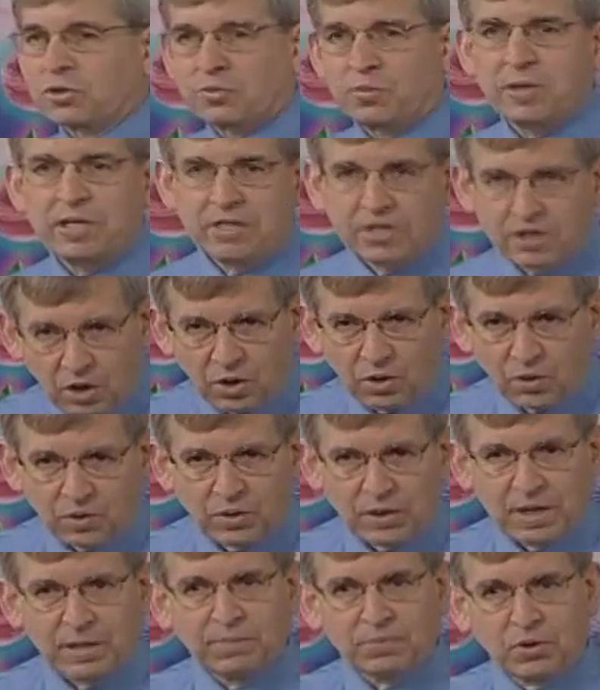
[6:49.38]
we
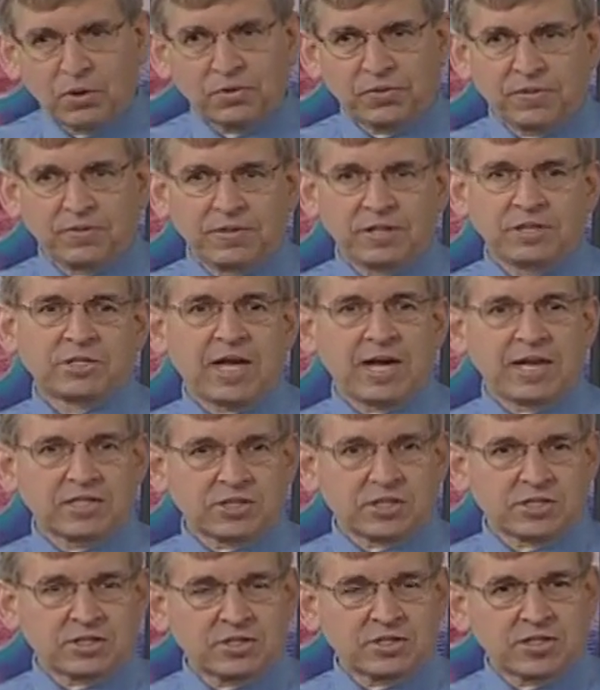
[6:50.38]
know in both of these
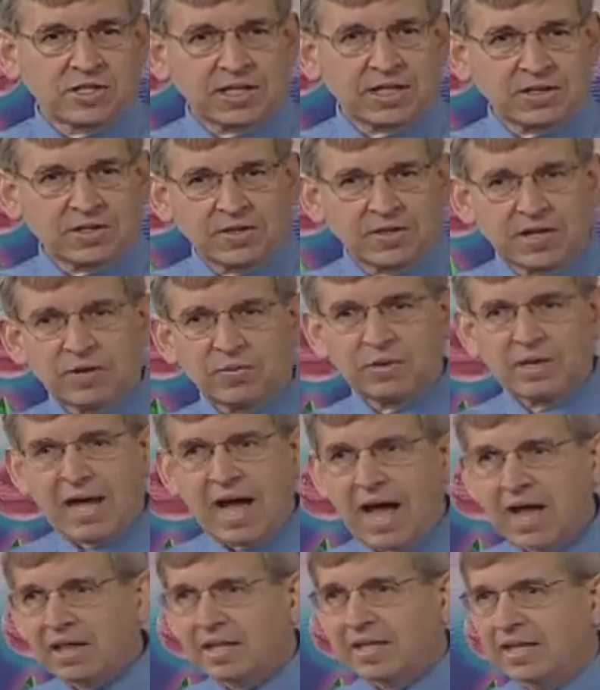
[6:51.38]
cases that
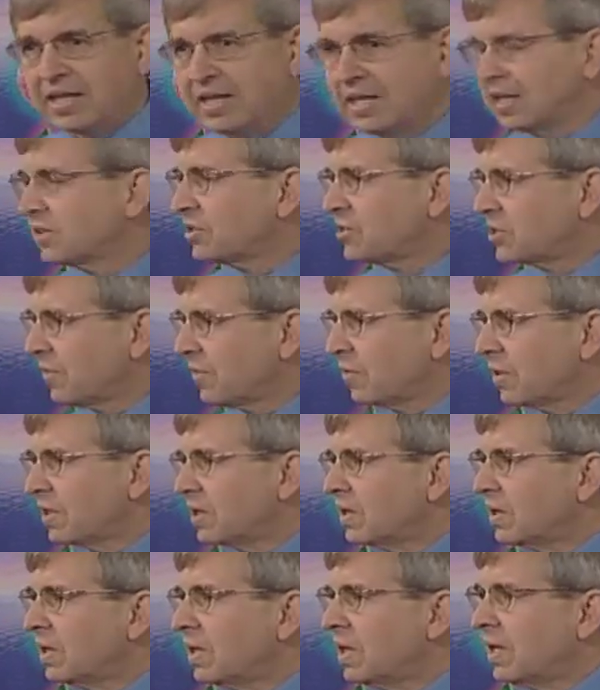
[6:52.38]
reality is
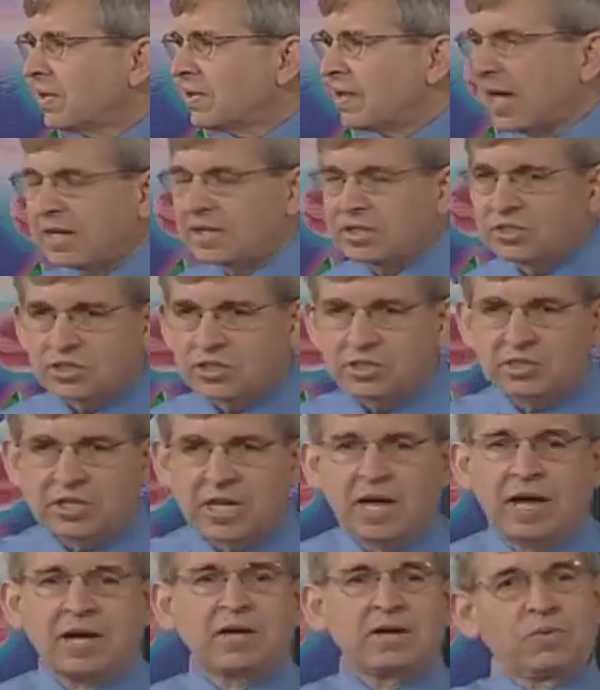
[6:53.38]
different. That is to
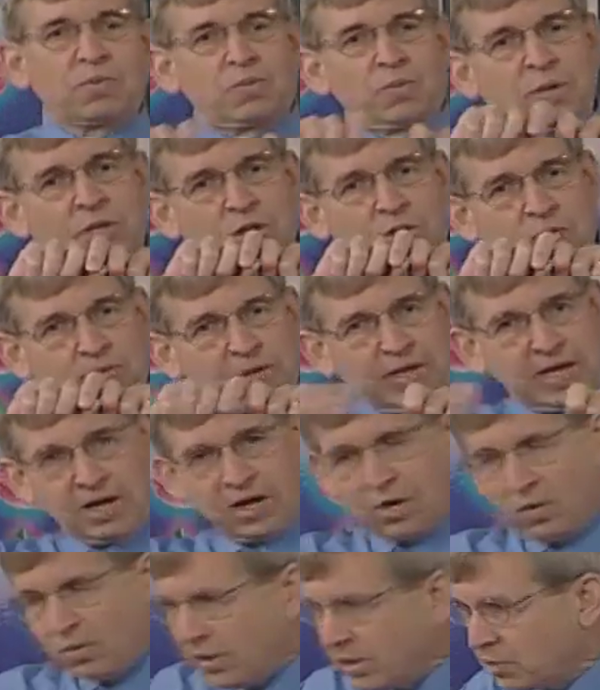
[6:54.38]
say, we know the
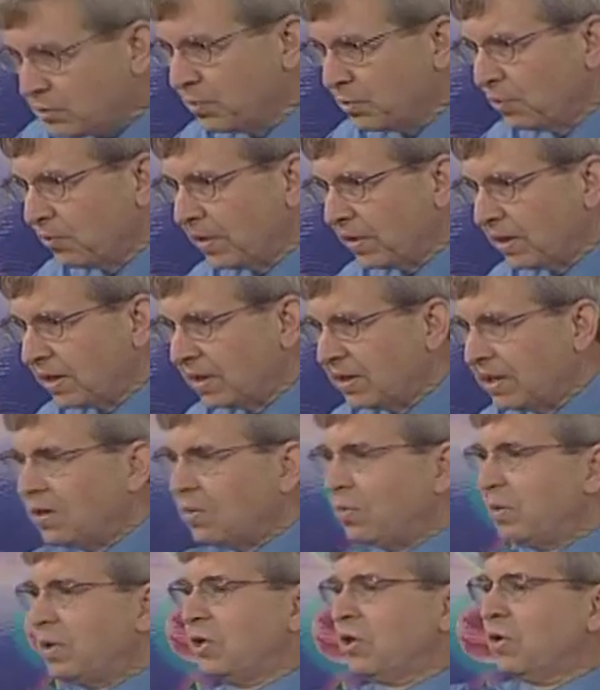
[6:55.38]
arrow is moving.
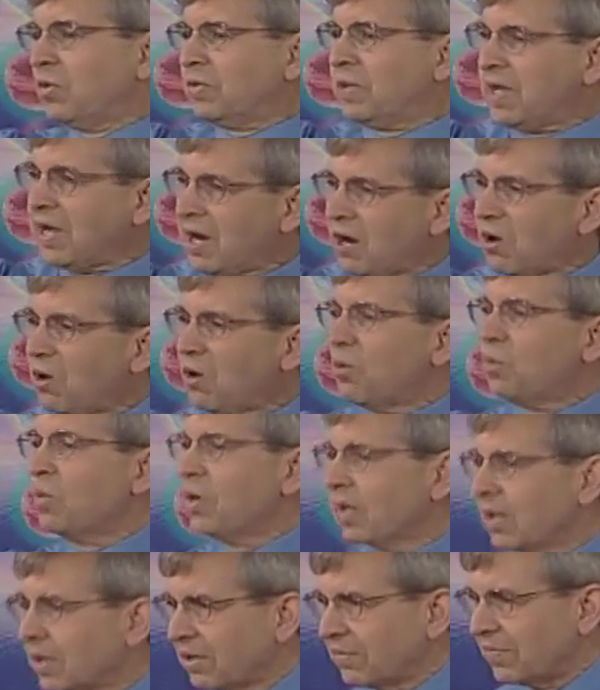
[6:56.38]
We know the arrow
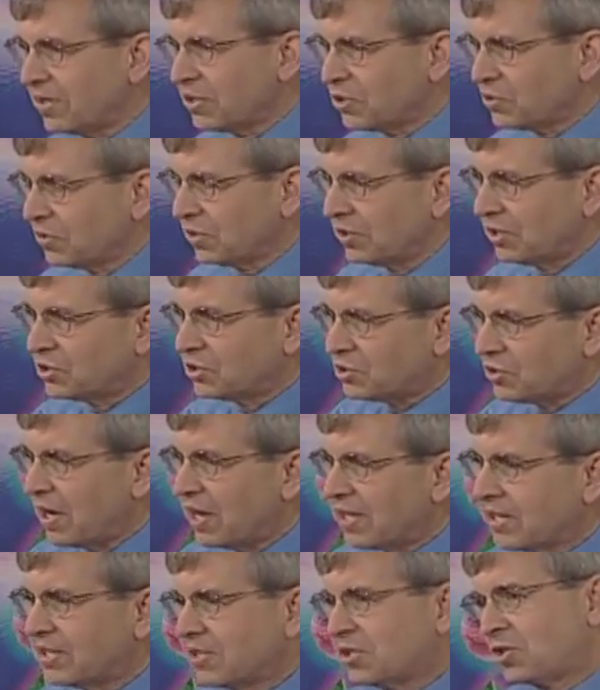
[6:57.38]
will eventually
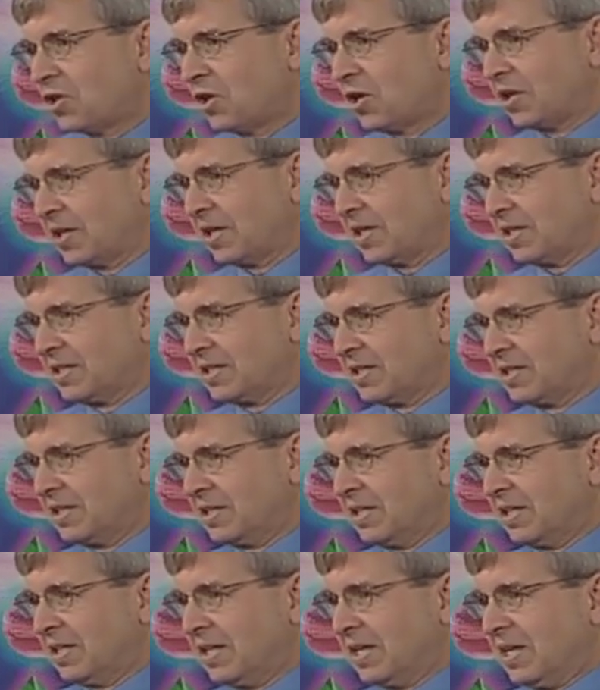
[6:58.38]
strike its target.
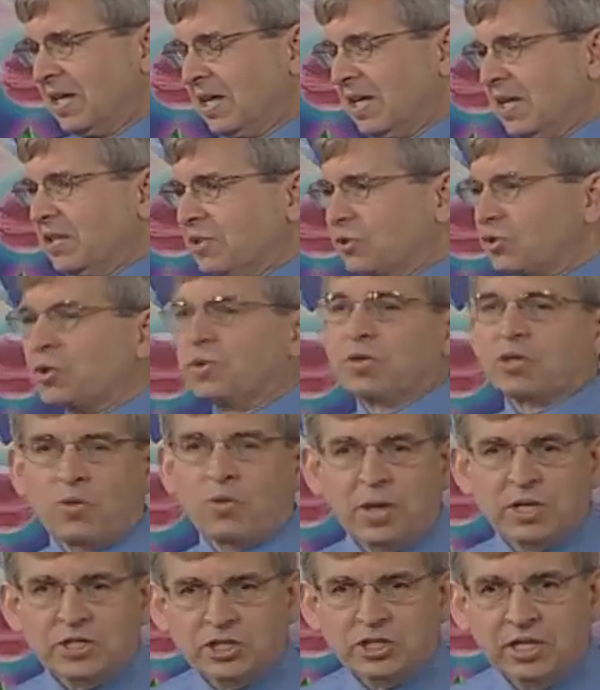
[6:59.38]
So the
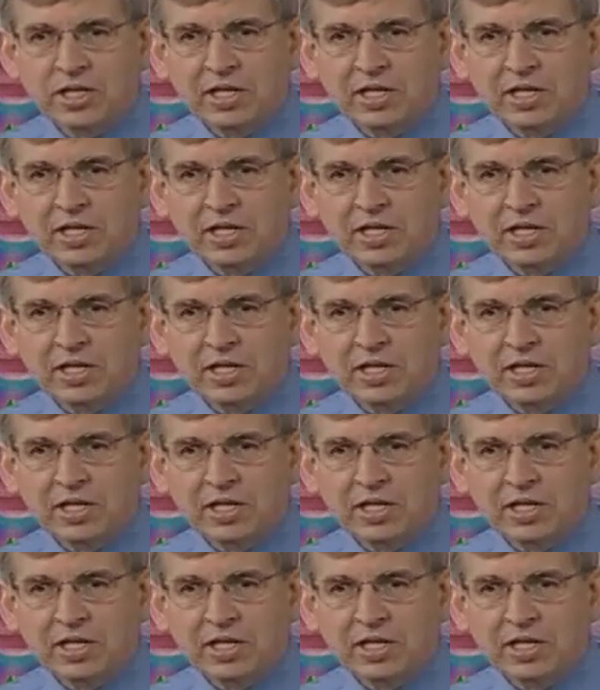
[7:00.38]
question